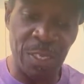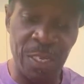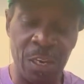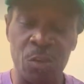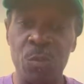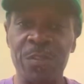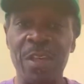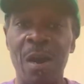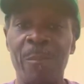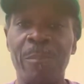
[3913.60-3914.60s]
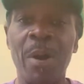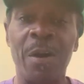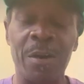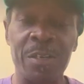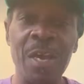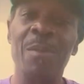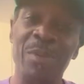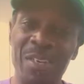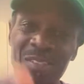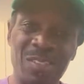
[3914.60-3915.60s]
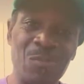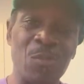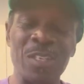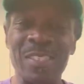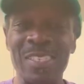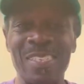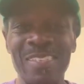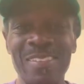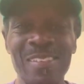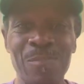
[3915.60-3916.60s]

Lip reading: held without bond because she wanted to get to the